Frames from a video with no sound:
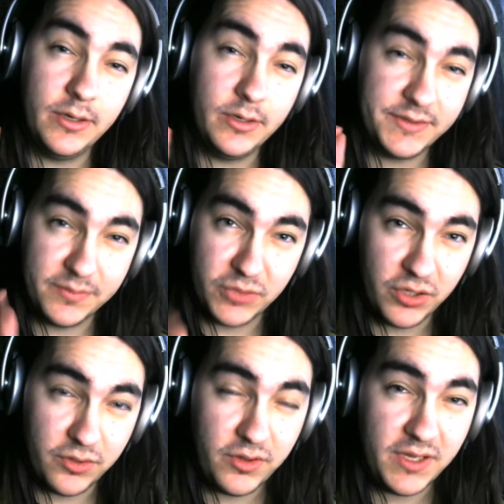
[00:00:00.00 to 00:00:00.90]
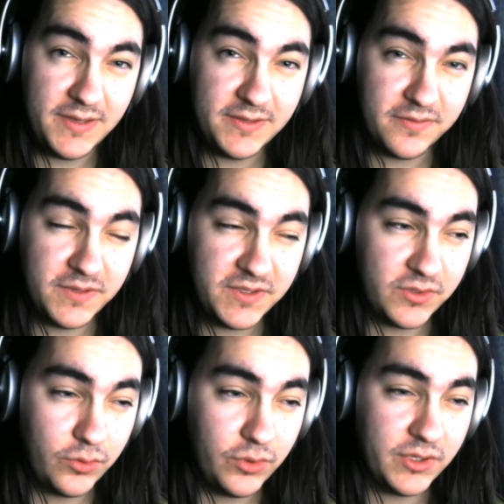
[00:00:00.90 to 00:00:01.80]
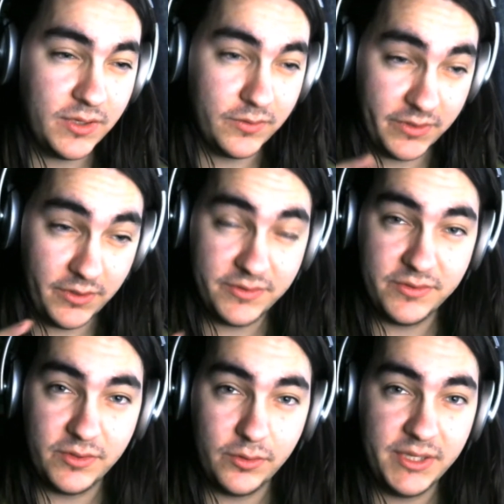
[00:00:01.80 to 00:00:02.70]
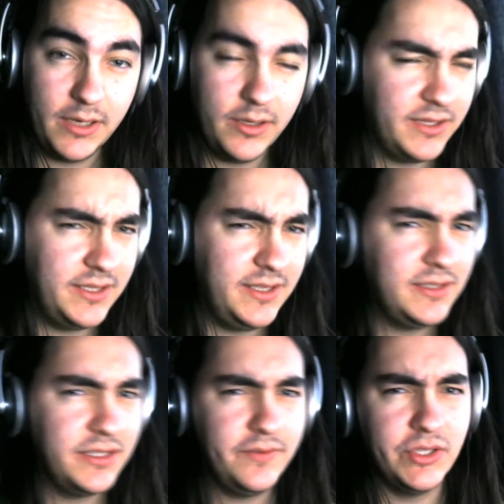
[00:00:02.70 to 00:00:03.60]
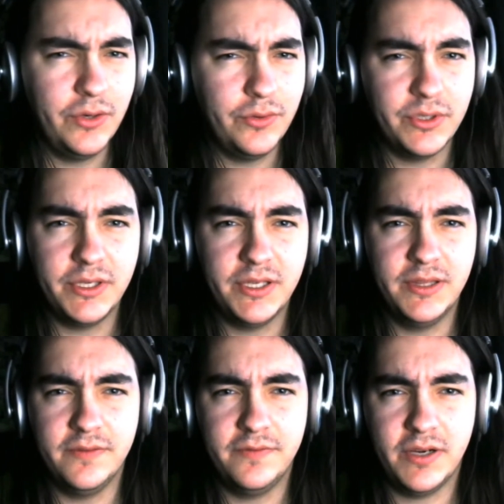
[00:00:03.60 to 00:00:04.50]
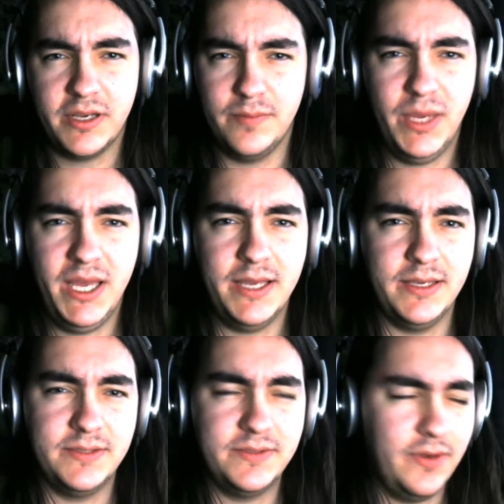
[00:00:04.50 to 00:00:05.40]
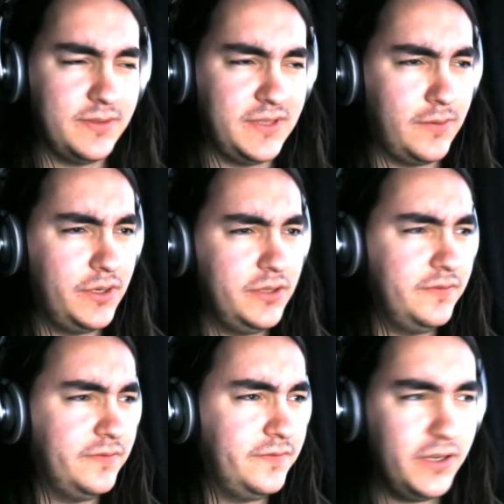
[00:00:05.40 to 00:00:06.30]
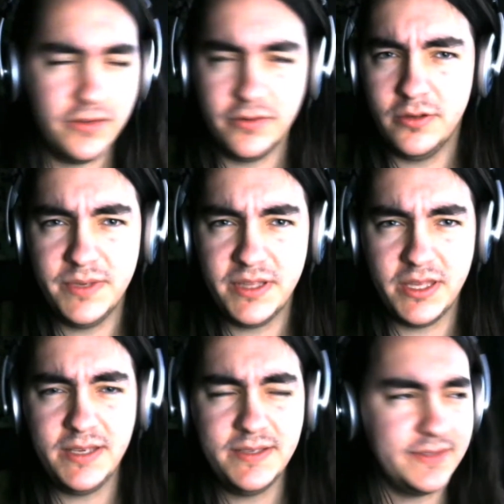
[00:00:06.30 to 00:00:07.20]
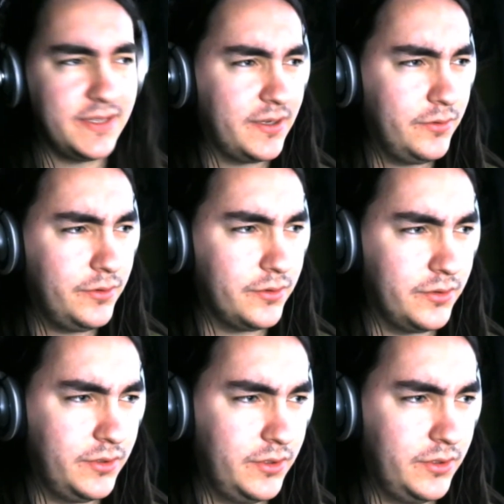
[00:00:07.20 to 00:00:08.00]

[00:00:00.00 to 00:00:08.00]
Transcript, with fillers: some other things from the store that was also sold out and they didn't leave a note in the fucking package so i was like where the fuck are all my things that i ordered